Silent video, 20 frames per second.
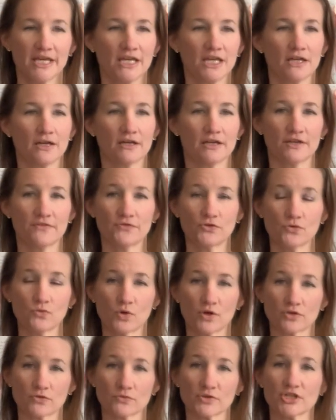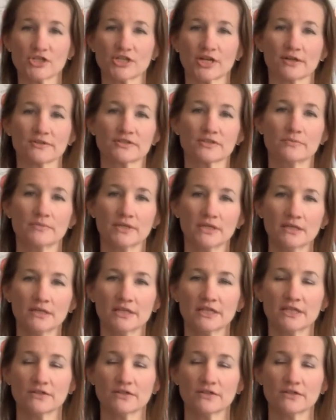If you want to reach out to me,